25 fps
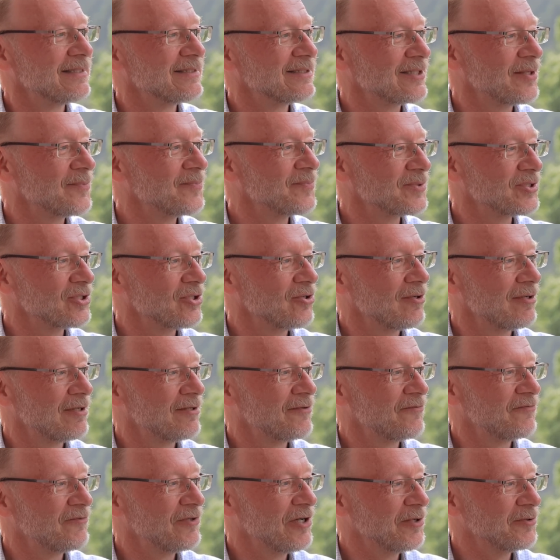some sort
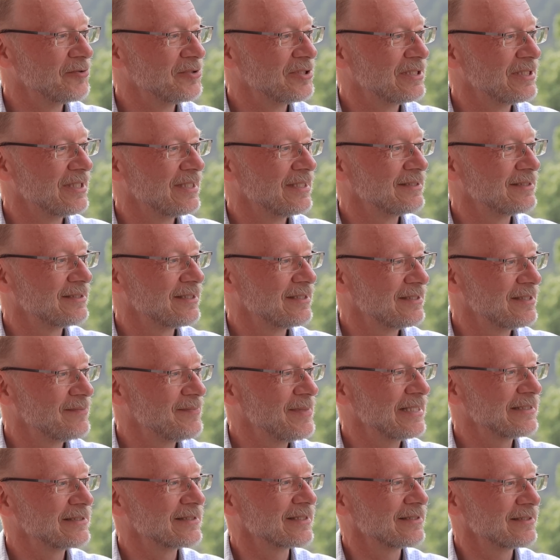of road to
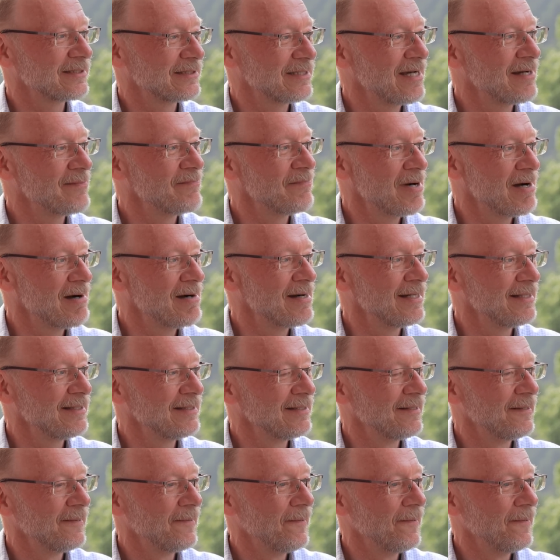Damascus like mine.